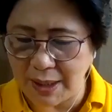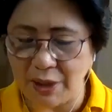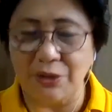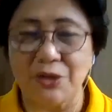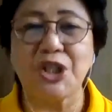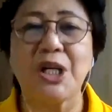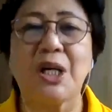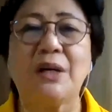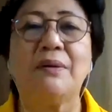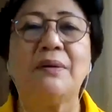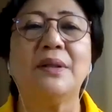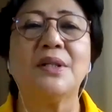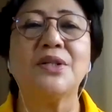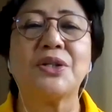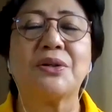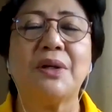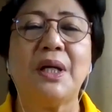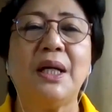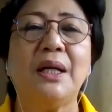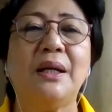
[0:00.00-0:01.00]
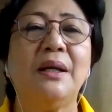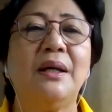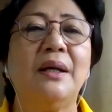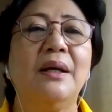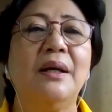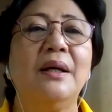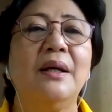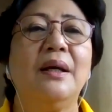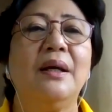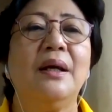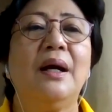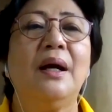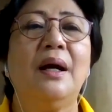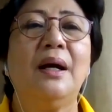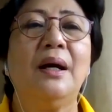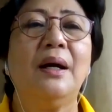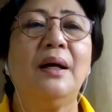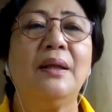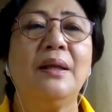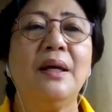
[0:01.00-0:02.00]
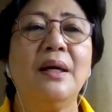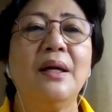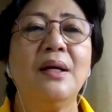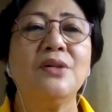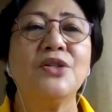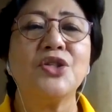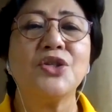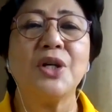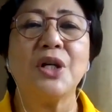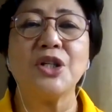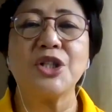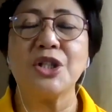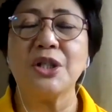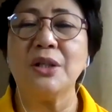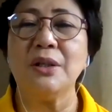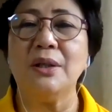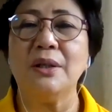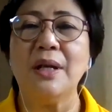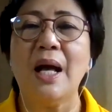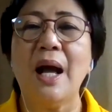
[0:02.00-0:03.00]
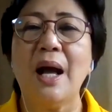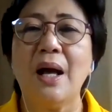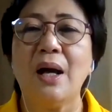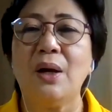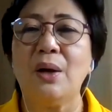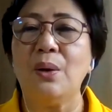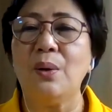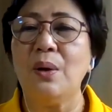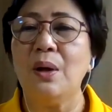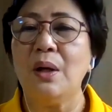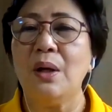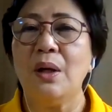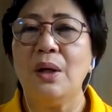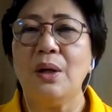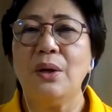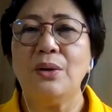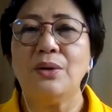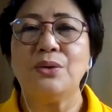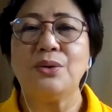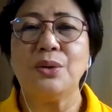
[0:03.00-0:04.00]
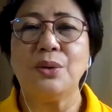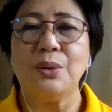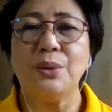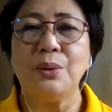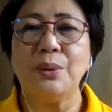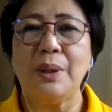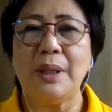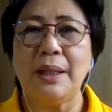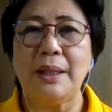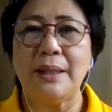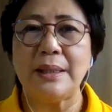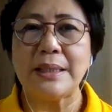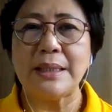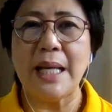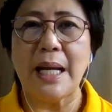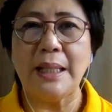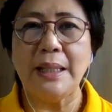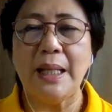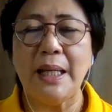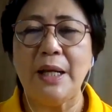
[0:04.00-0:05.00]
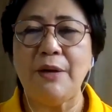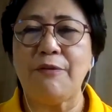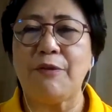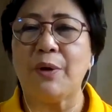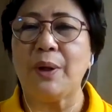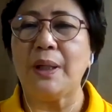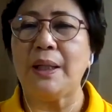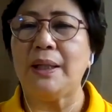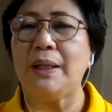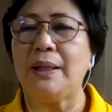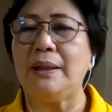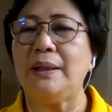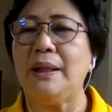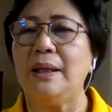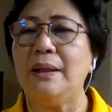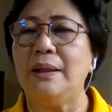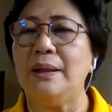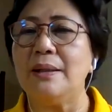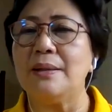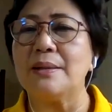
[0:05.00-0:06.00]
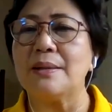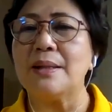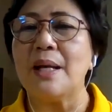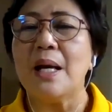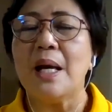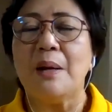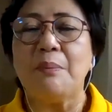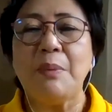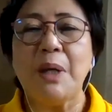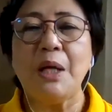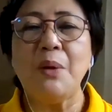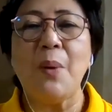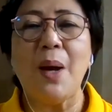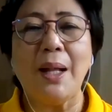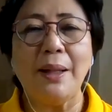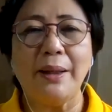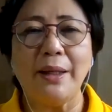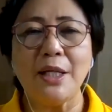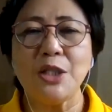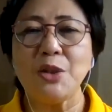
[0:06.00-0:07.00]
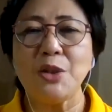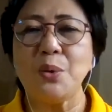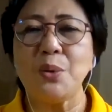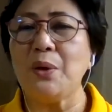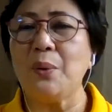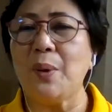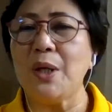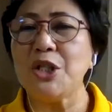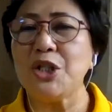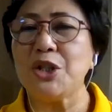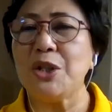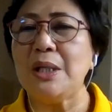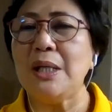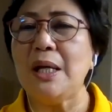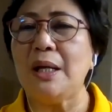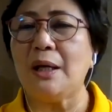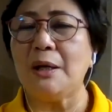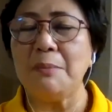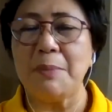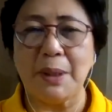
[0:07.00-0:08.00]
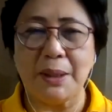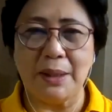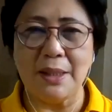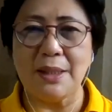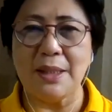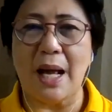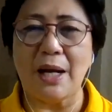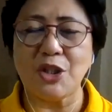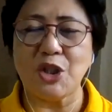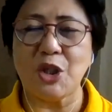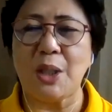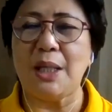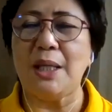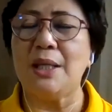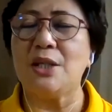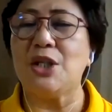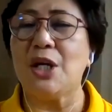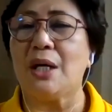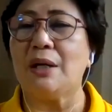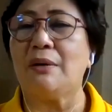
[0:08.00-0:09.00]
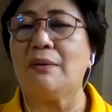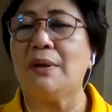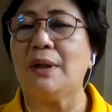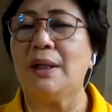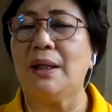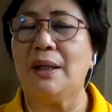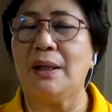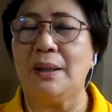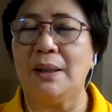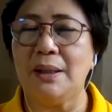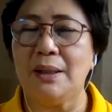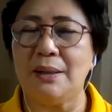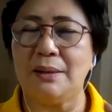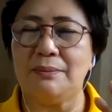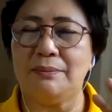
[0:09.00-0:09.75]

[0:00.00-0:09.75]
you're ready to share on the screen the instruction on how to sign in for the attendance. Meanwhile, there's one question here, but it's actually general,